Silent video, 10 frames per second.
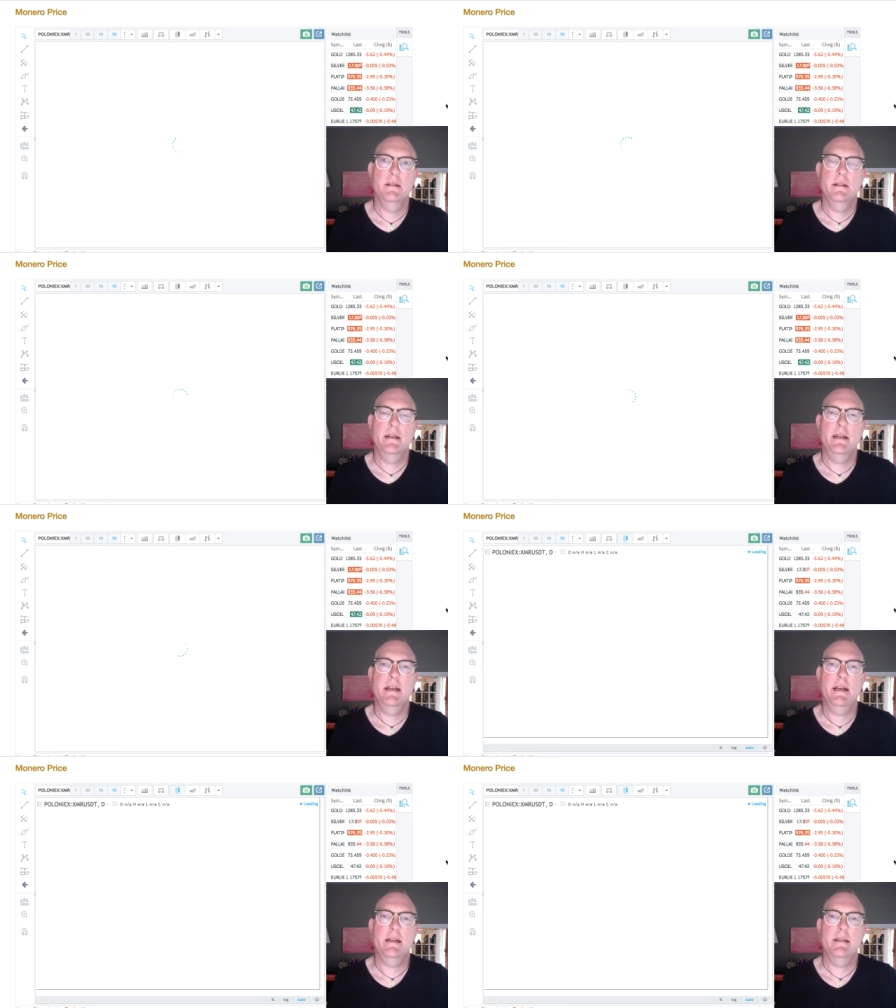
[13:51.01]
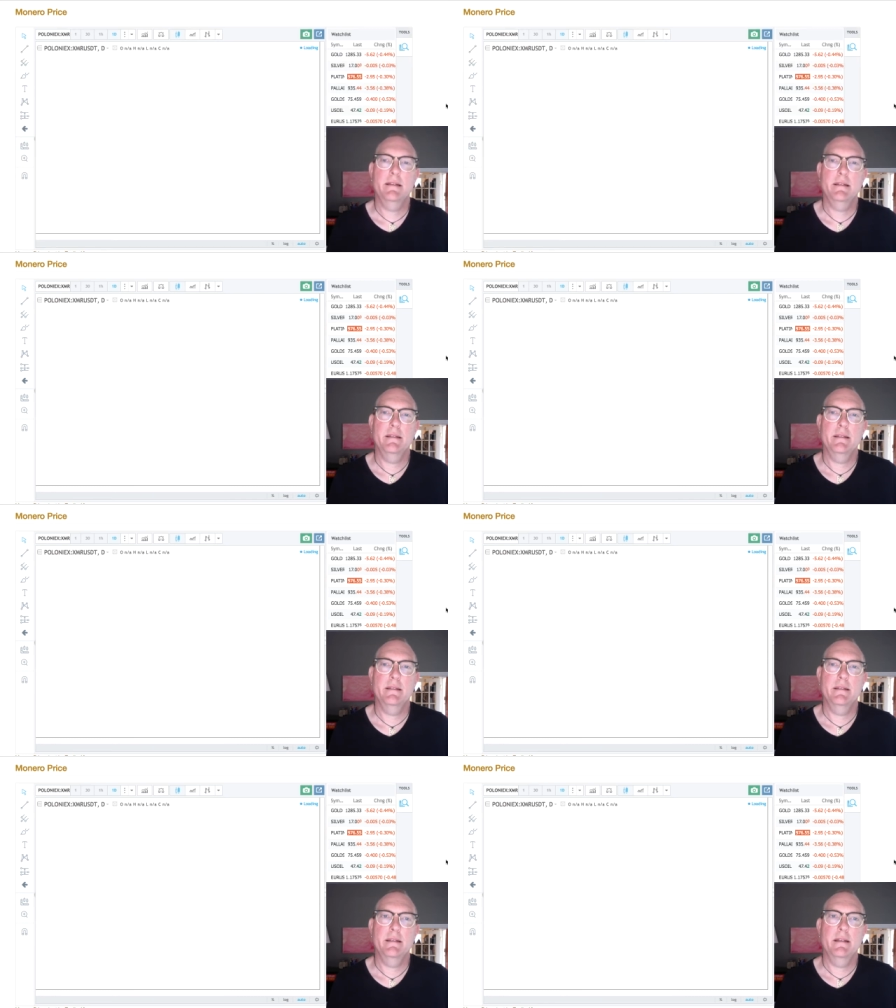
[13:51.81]
And again,
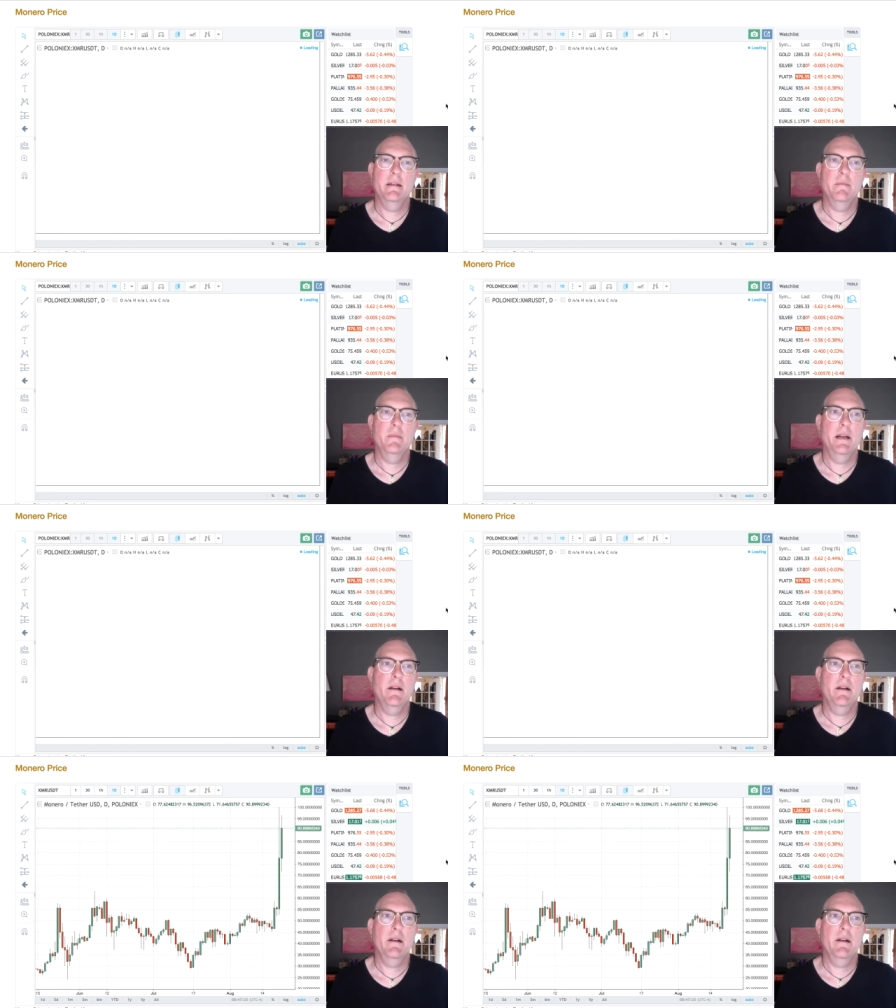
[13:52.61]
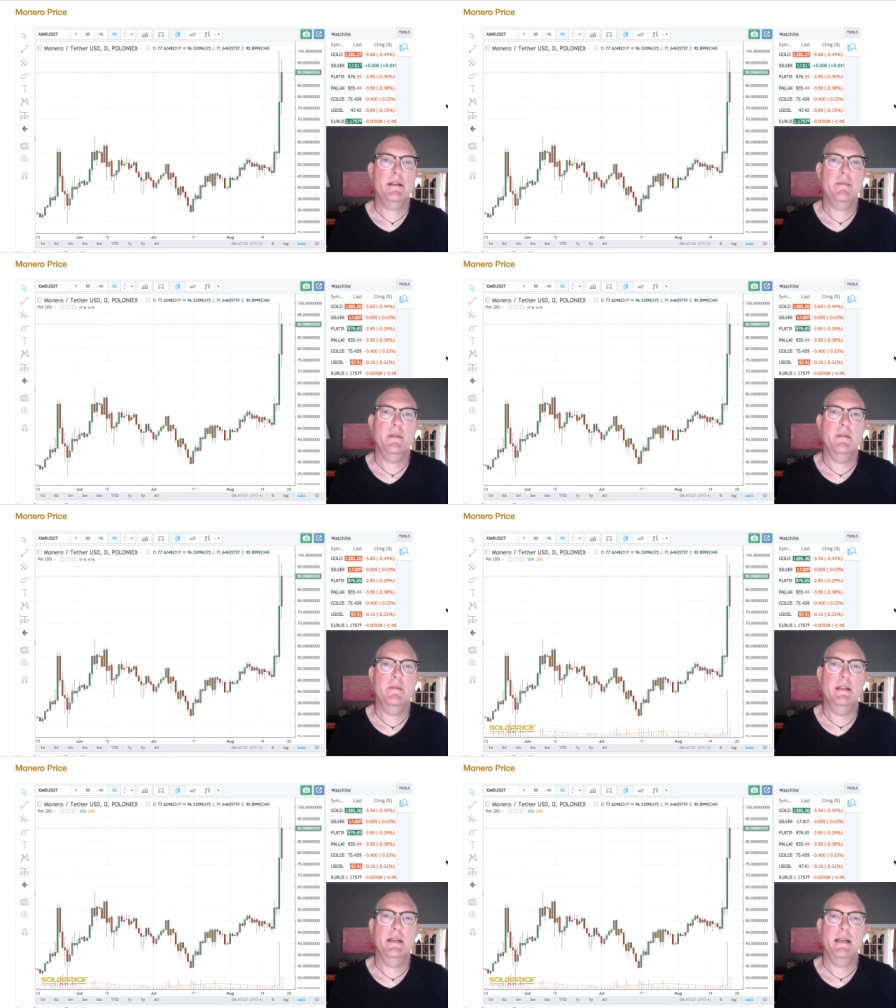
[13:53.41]
Monero has some
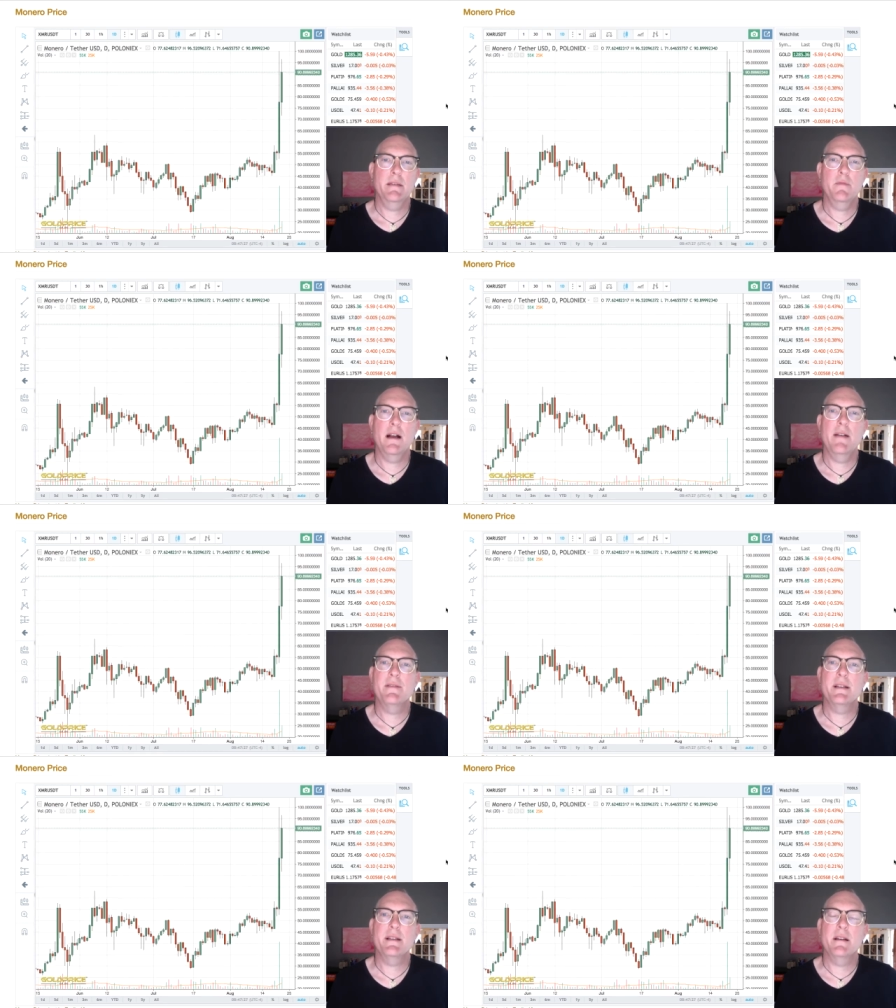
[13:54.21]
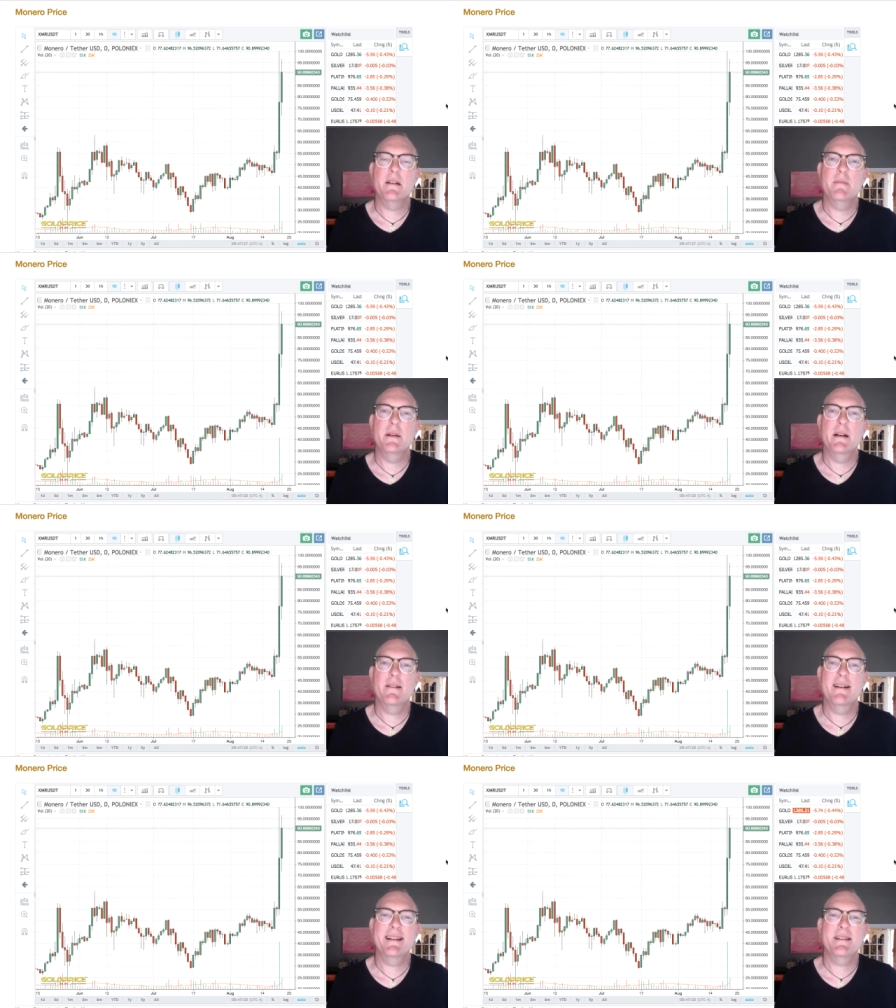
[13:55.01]
really nice privacy stuff.
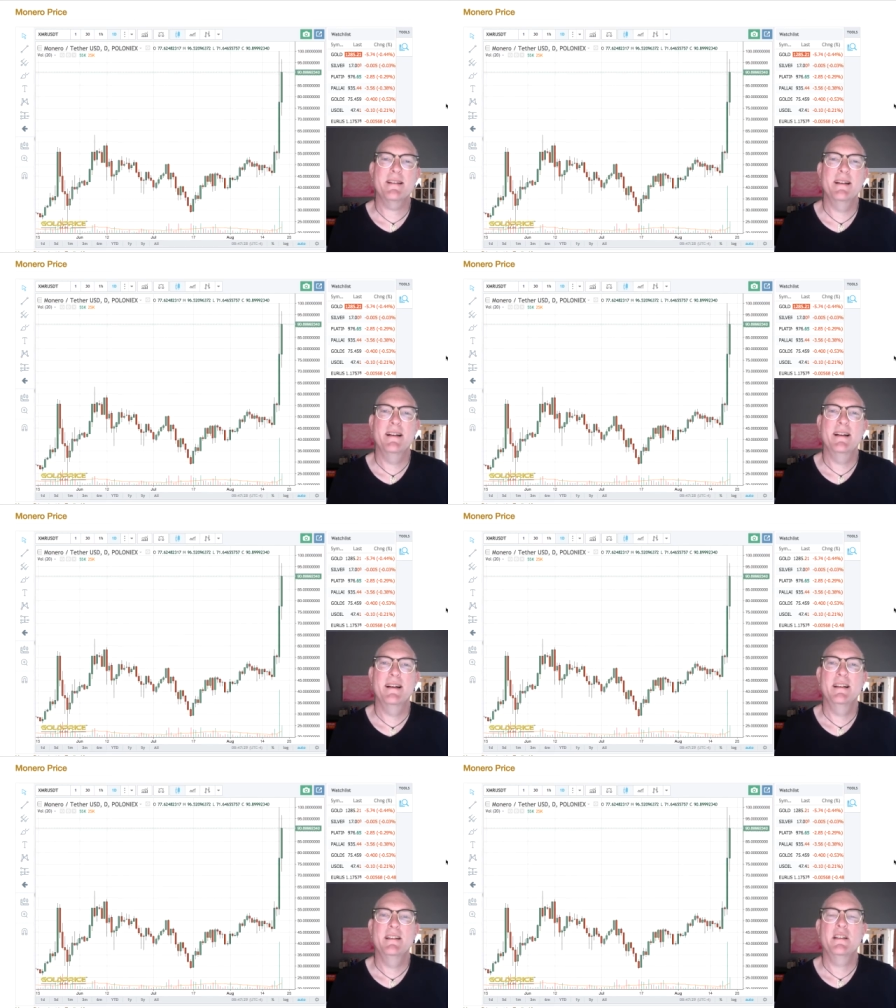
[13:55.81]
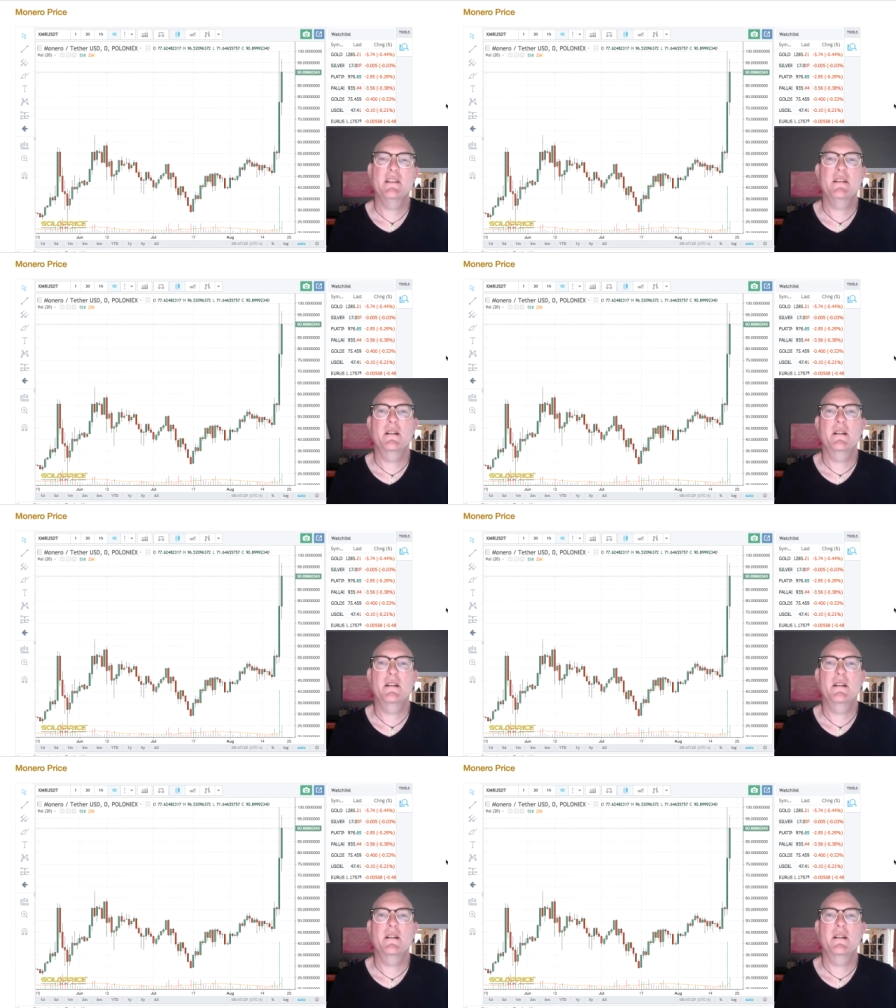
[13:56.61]
Monero has just